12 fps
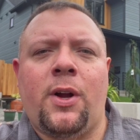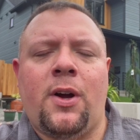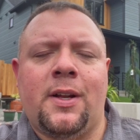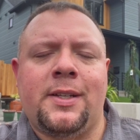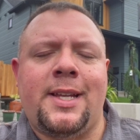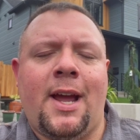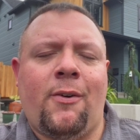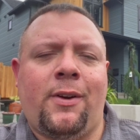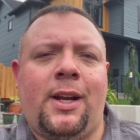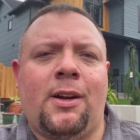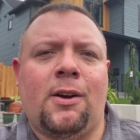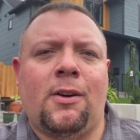on
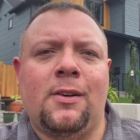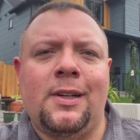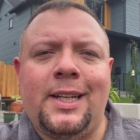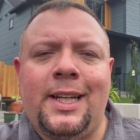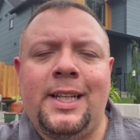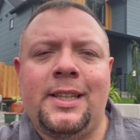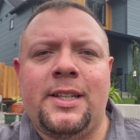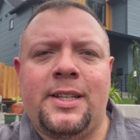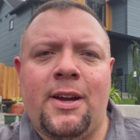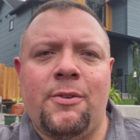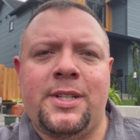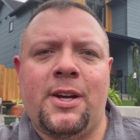down here in the
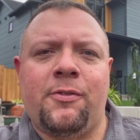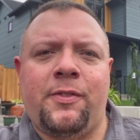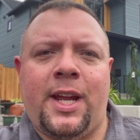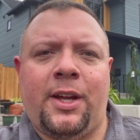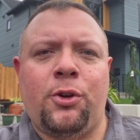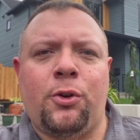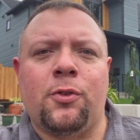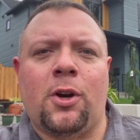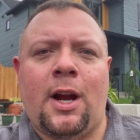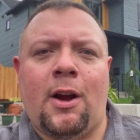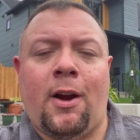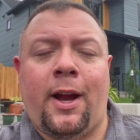downtown
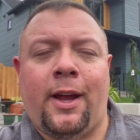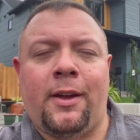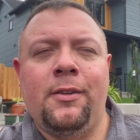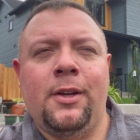Vancouver area,